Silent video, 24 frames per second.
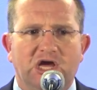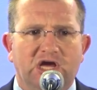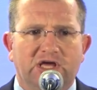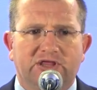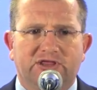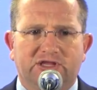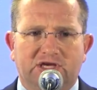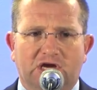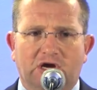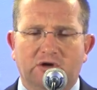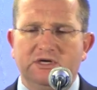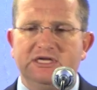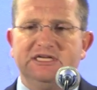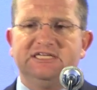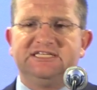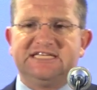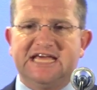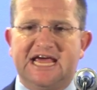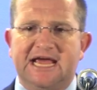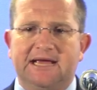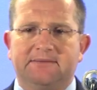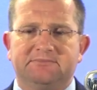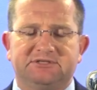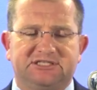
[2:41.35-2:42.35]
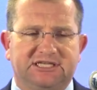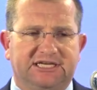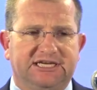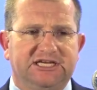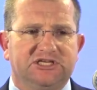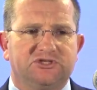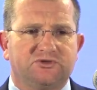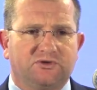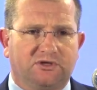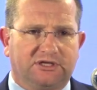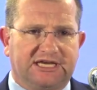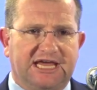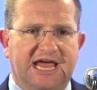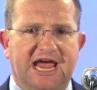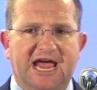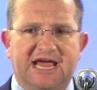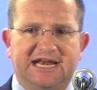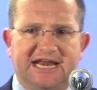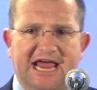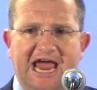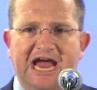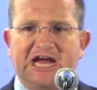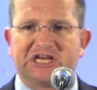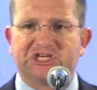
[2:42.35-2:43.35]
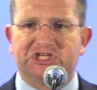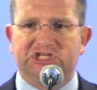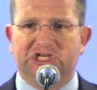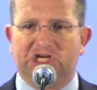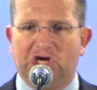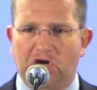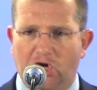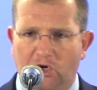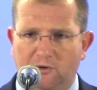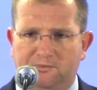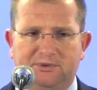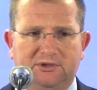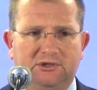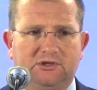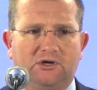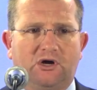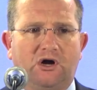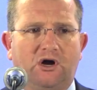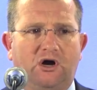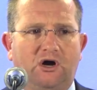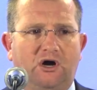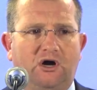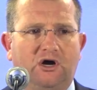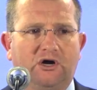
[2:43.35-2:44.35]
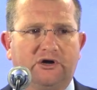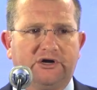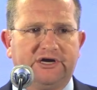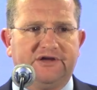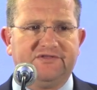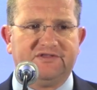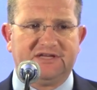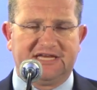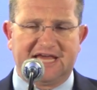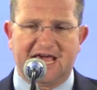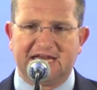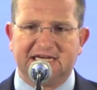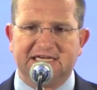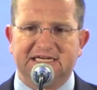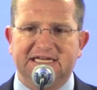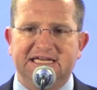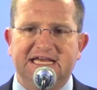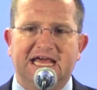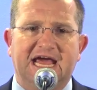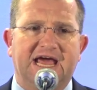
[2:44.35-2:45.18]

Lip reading: The only dams that Israel can actually open are in the Galilee,